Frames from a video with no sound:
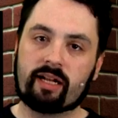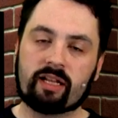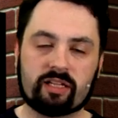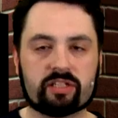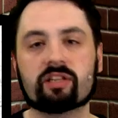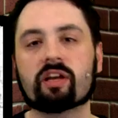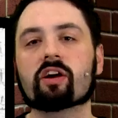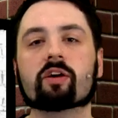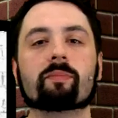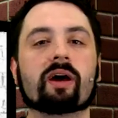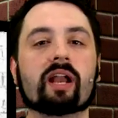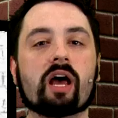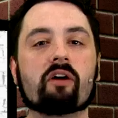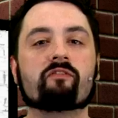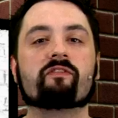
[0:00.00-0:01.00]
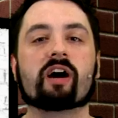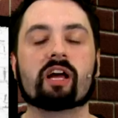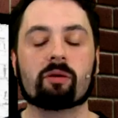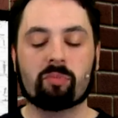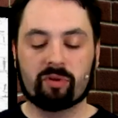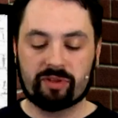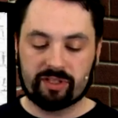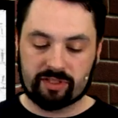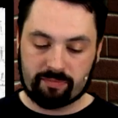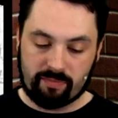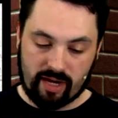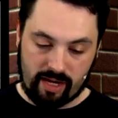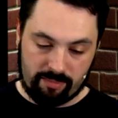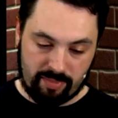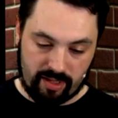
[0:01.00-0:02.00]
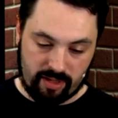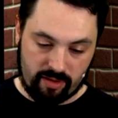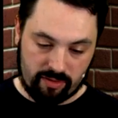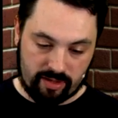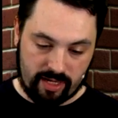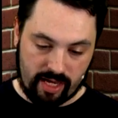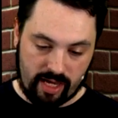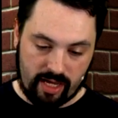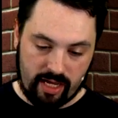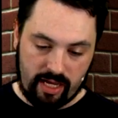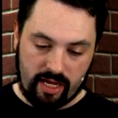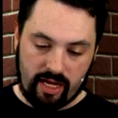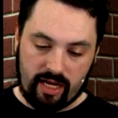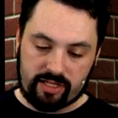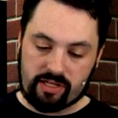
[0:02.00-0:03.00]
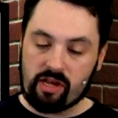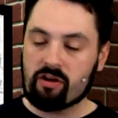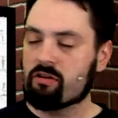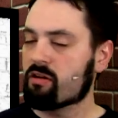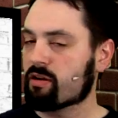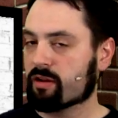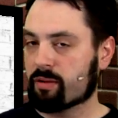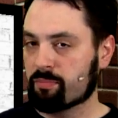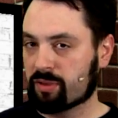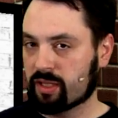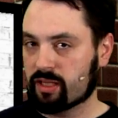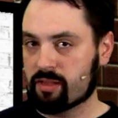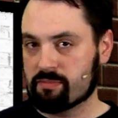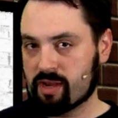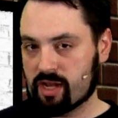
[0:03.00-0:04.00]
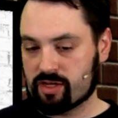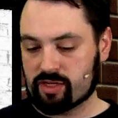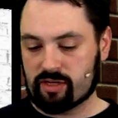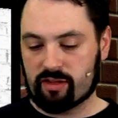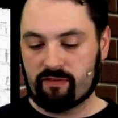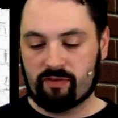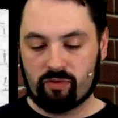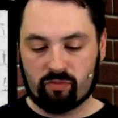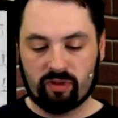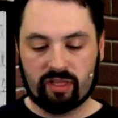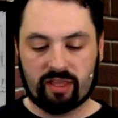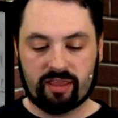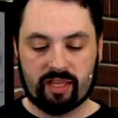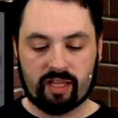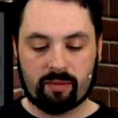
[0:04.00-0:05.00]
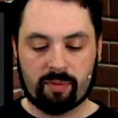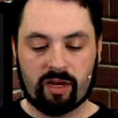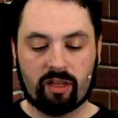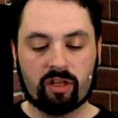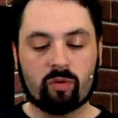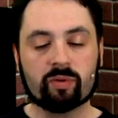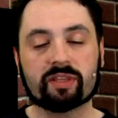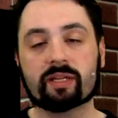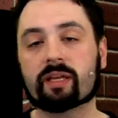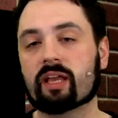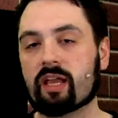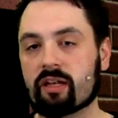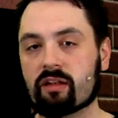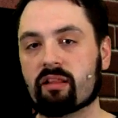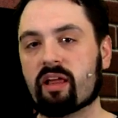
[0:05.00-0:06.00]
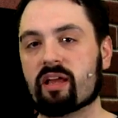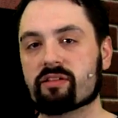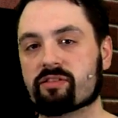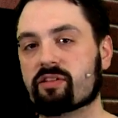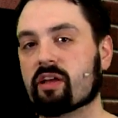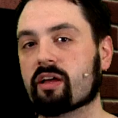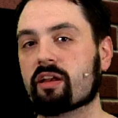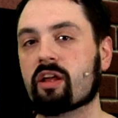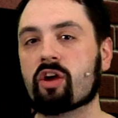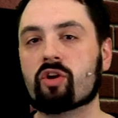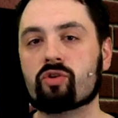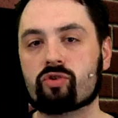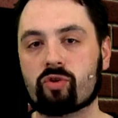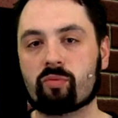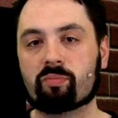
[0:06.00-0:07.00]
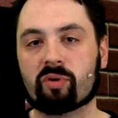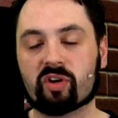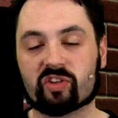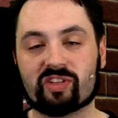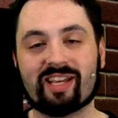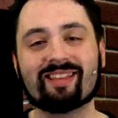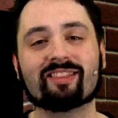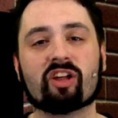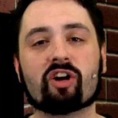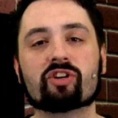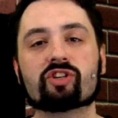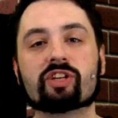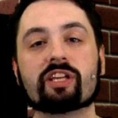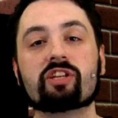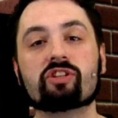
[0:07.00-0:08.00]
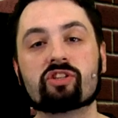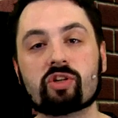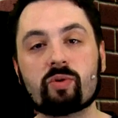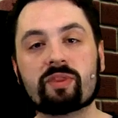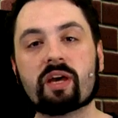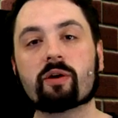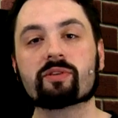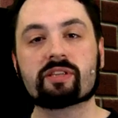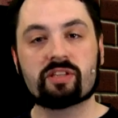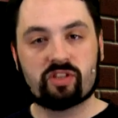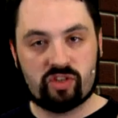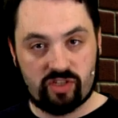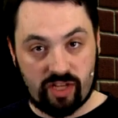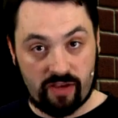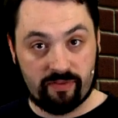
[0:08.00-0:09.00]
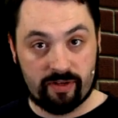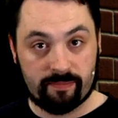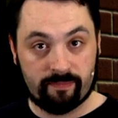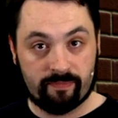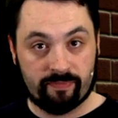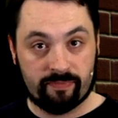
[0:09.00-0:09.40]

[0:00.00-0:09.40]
Now let's talk about how viable this might be, okay? It's not hard to completely imagine if you really think about it. Look what the Kindle has done to books. It launched in 2007.